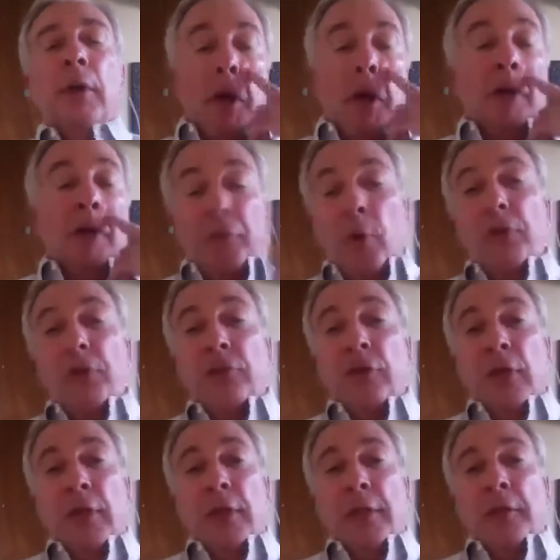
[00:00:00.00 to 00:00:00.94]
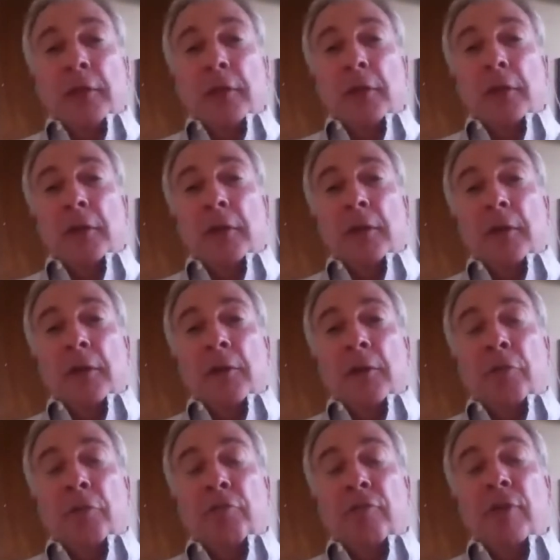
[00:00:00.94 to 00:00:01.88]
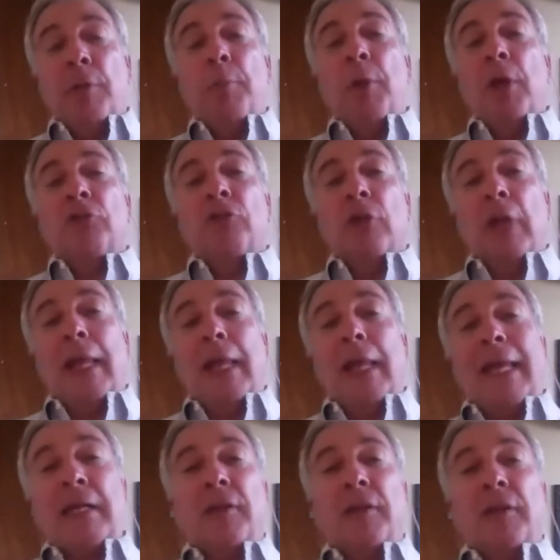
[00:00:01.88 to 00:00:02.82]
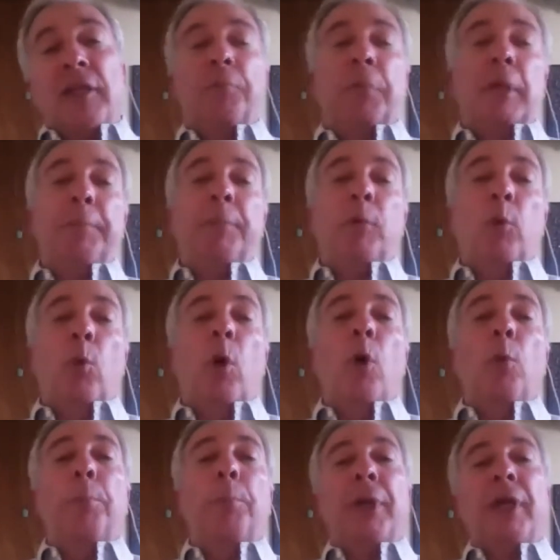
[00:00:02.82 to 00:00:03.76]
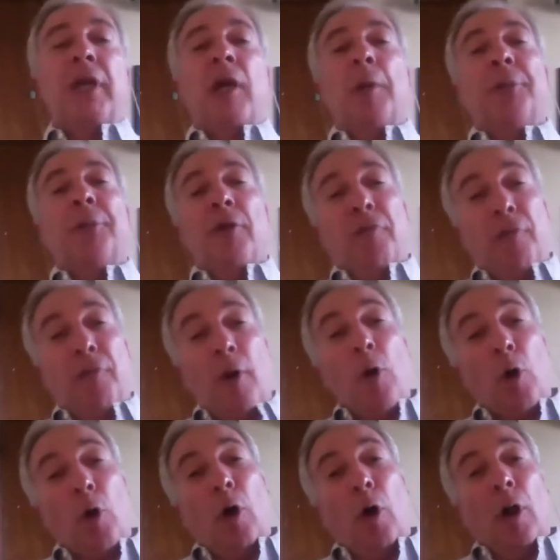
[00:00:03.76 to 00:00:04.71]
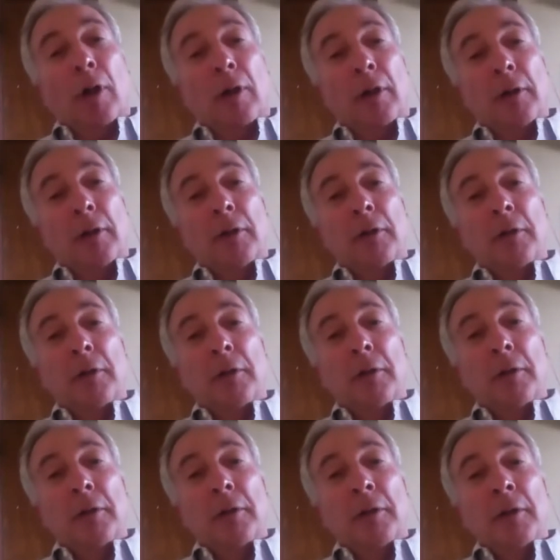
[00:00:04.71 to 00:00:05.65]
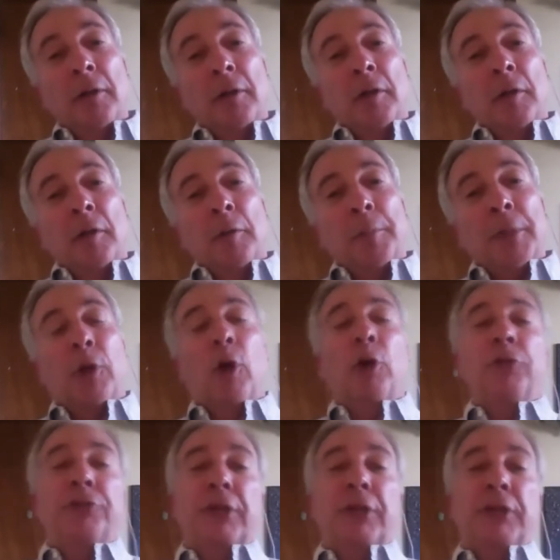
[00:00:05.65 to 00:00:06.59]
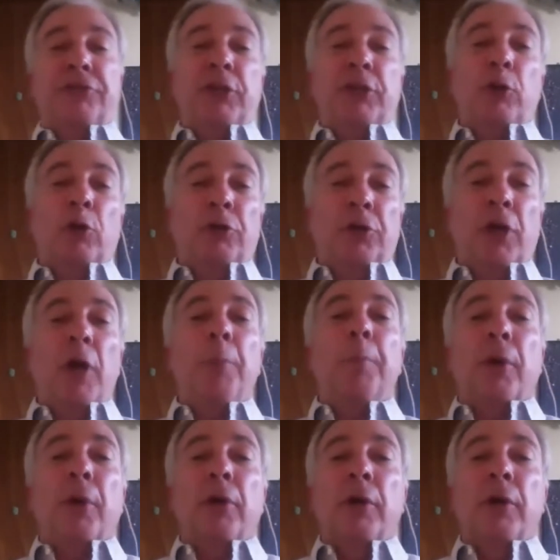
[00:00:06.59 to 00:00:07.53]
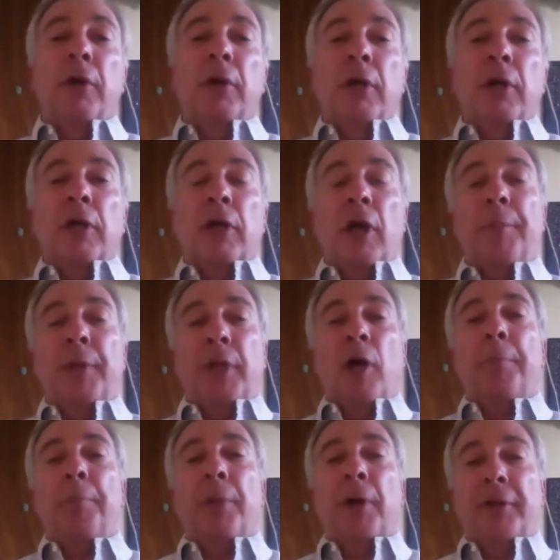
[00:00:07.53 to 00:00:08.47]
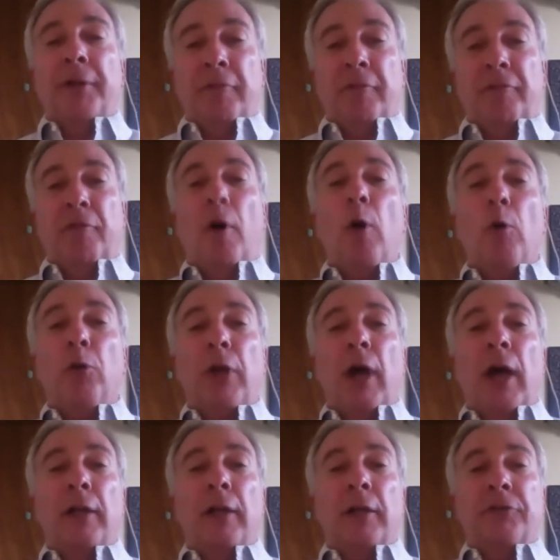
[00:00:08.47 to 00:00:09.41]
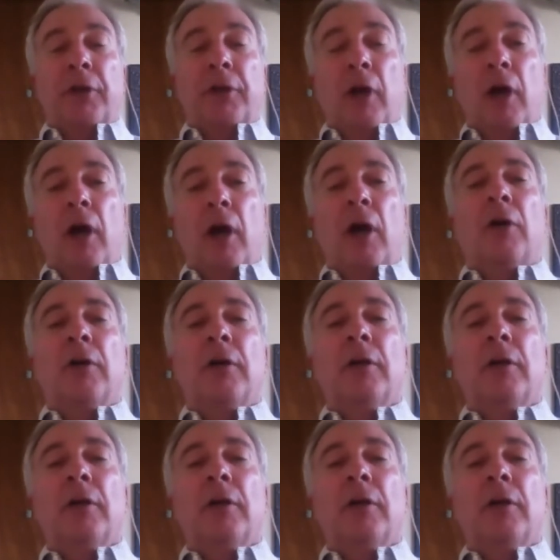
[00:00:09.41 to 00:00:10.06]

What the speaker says: Unfortunately, 3 months later, these people won't pick up your phone call because they see your number coming up on their phone dial and say, oh,